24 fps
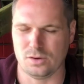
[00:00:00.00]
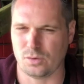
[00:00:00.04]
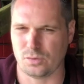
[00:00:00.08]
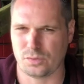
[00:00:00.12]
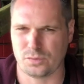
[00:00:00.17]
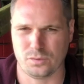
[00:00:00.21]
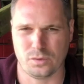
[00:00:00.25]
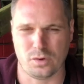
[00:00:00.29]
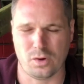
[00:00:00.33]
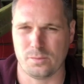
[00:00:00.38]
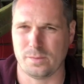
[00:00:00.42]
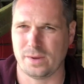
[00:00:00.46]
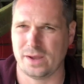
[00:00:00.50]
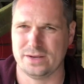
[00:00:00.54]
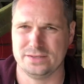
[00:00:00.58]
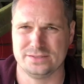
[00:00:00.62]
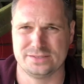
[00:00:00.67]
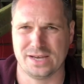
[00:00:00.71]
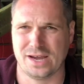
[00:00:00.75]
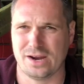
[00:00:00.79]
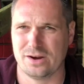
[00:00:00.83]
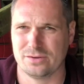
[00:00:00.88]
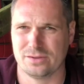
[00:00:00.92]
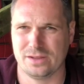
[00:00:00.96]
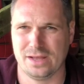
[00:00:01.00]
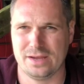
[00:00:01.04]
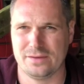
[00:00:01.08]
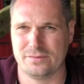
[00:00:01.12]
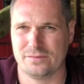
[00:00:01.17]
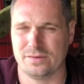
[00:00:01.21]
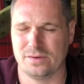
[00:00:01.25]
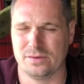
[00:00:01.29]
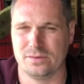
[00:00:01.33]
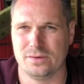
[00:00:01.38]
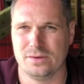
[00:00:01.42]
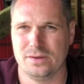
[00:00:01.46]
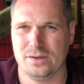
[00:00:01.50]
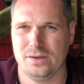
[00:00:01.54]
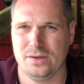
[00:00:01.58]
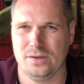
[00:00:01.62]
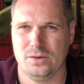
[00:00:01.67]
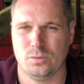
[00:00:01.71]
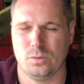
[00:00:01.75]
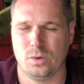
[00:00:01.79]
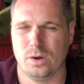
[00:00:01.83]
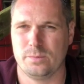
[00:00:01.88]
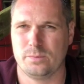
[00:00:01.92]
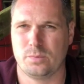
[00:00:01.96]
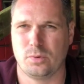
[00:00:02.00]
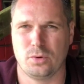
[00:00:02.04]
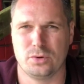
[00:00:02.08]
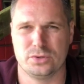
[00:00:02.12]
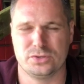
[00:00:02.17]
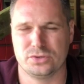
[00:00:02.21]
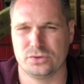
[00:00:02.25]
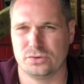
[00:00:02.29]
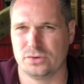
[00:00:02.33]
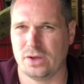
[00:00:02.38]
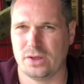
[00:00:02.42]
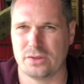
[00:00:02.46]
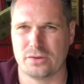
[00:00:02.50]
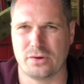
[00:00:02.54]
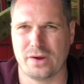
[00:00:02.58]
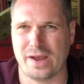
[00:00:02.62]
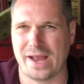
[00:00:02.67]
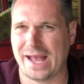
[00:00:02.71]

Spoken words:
throughout my entire life, at one point or another,